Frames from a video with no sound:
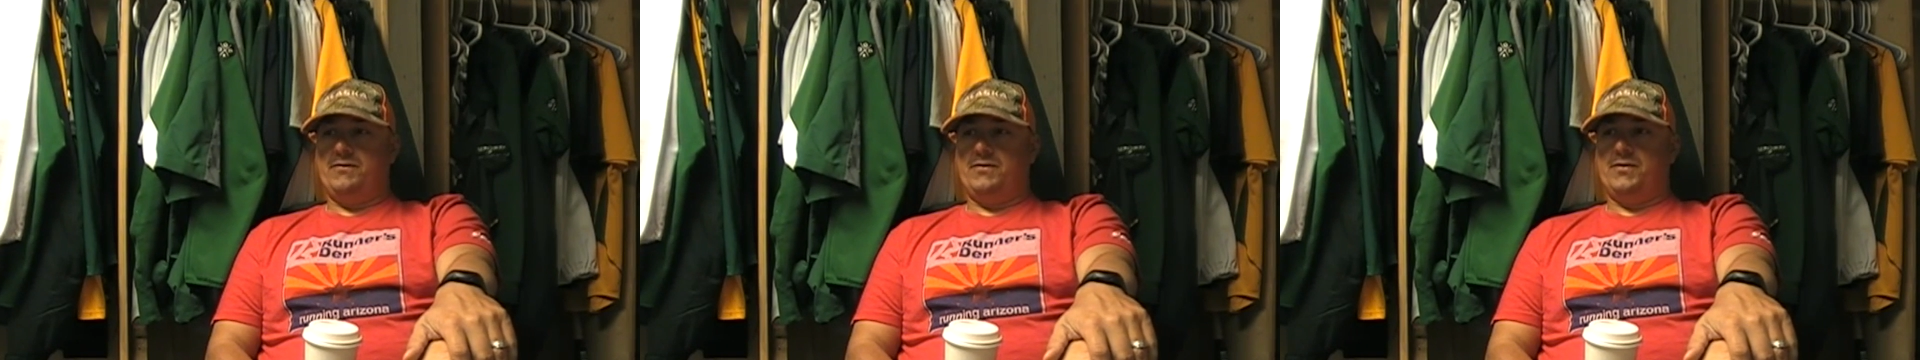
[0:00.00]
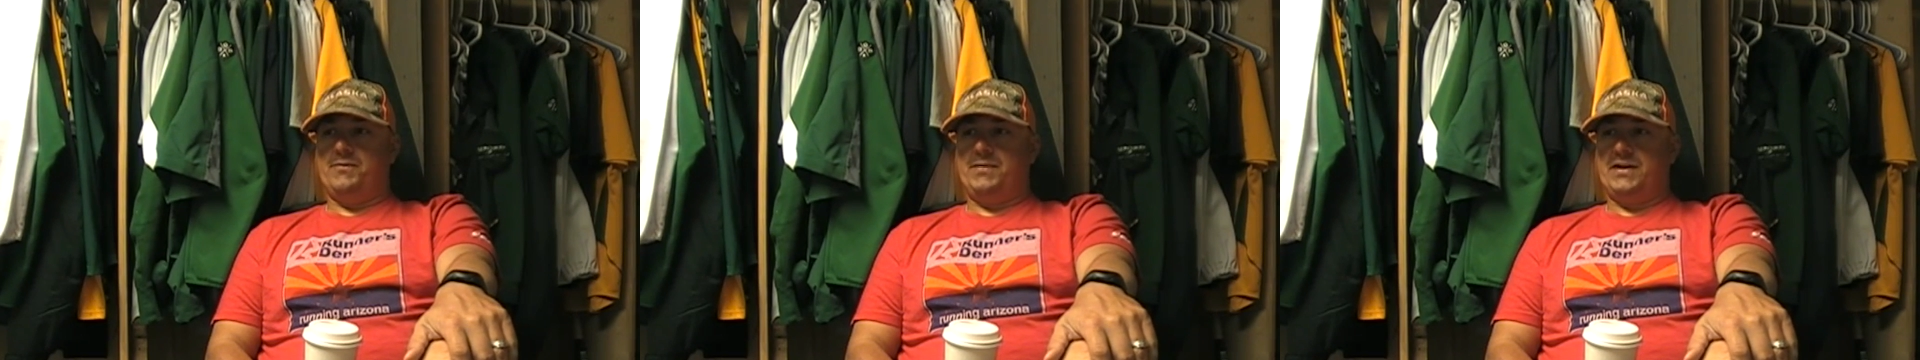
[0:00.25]

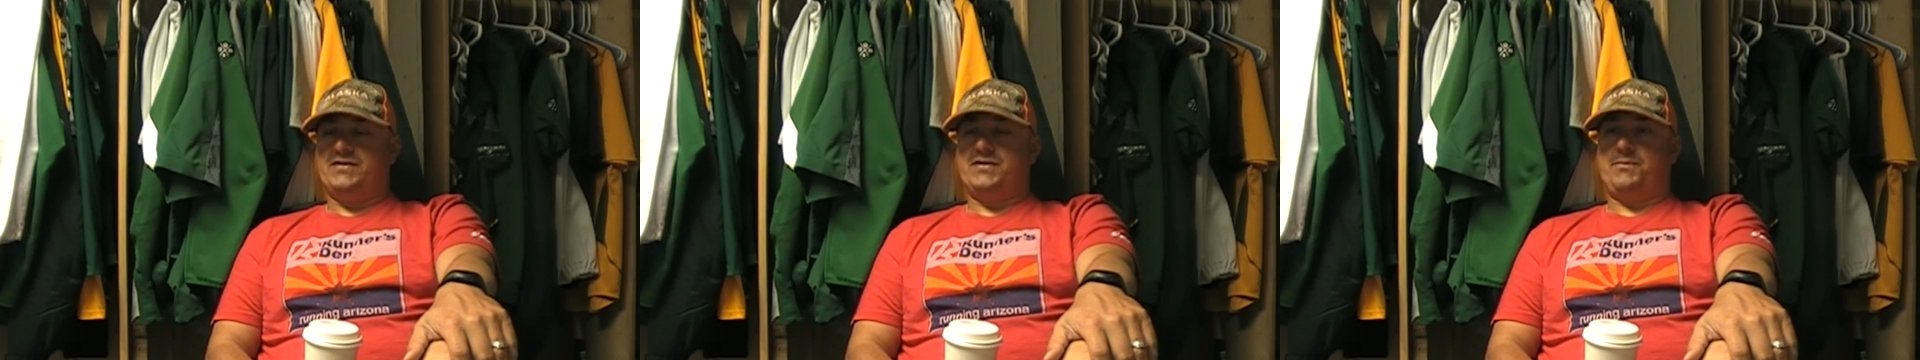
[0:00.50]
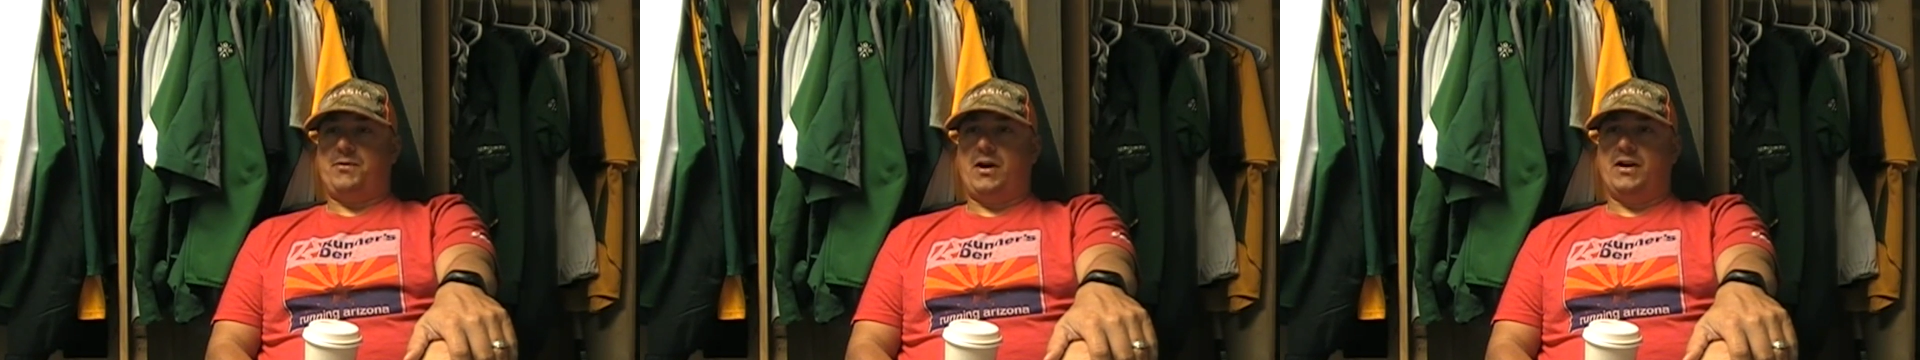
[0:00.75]
real big
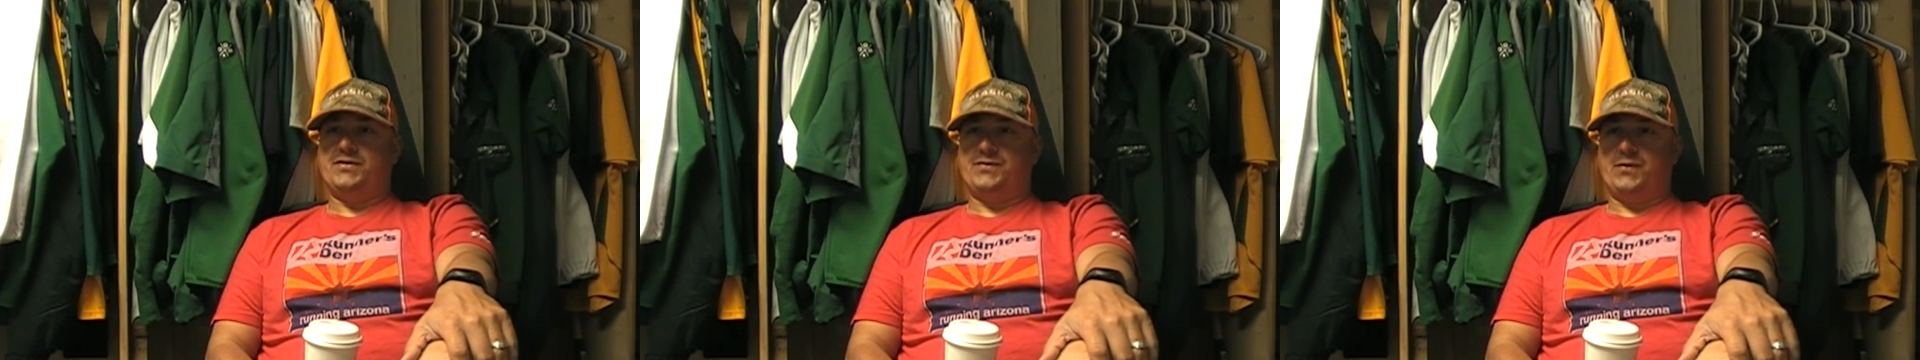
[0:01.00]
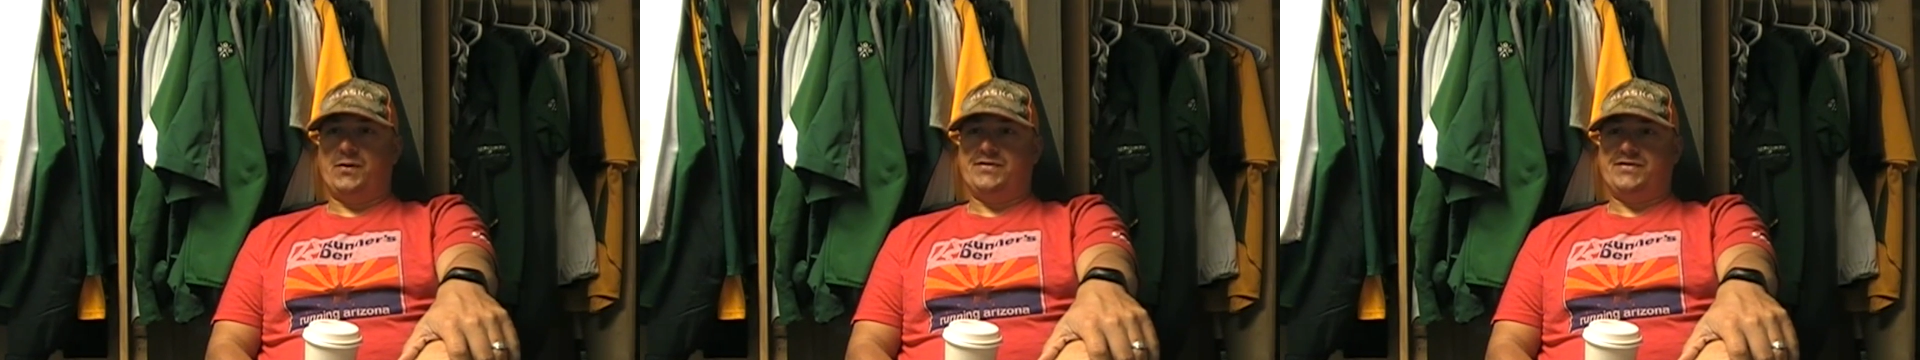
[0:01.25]
surprise
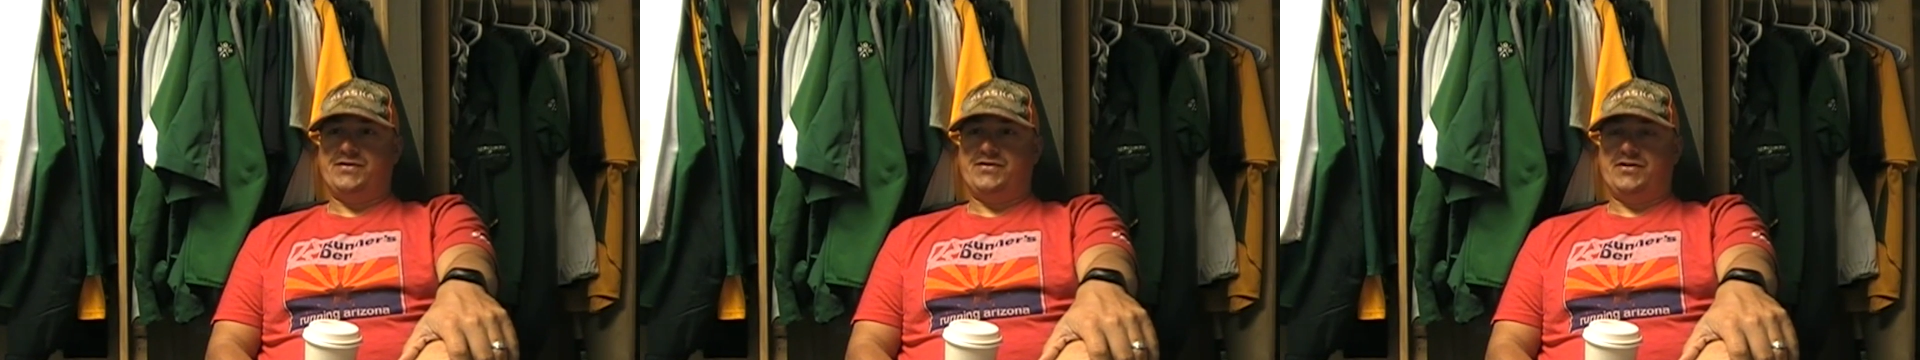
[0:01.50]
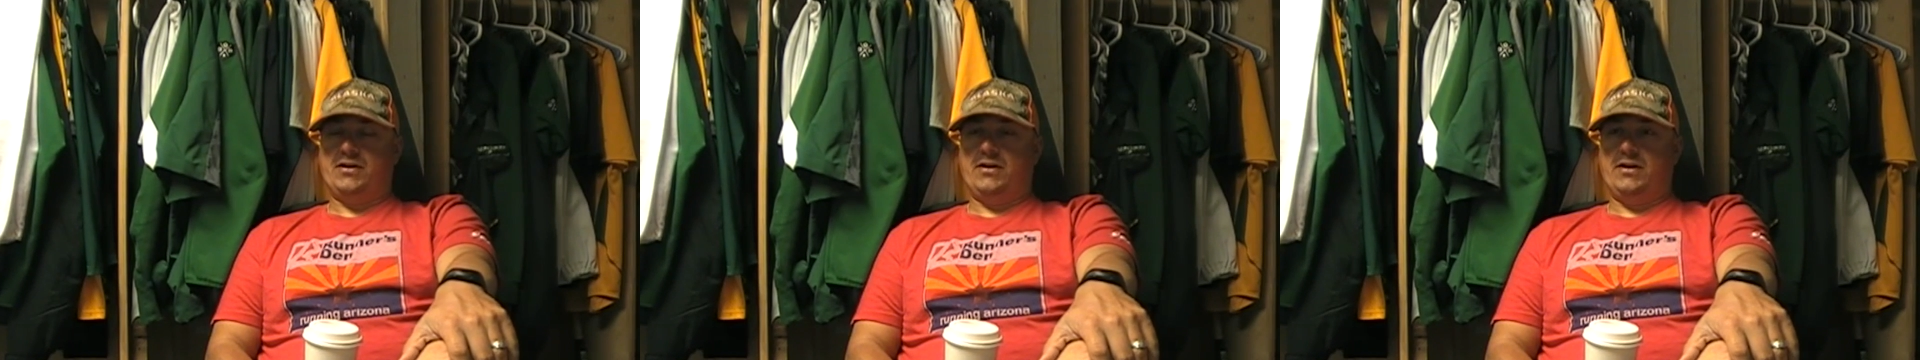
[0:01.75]
for us
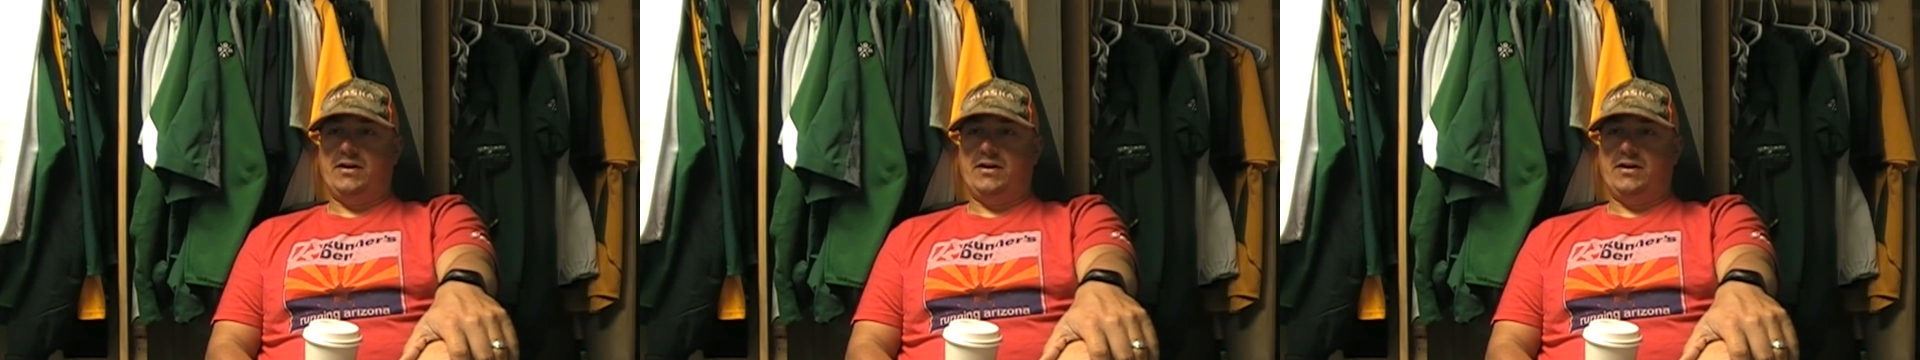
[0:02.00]
this year,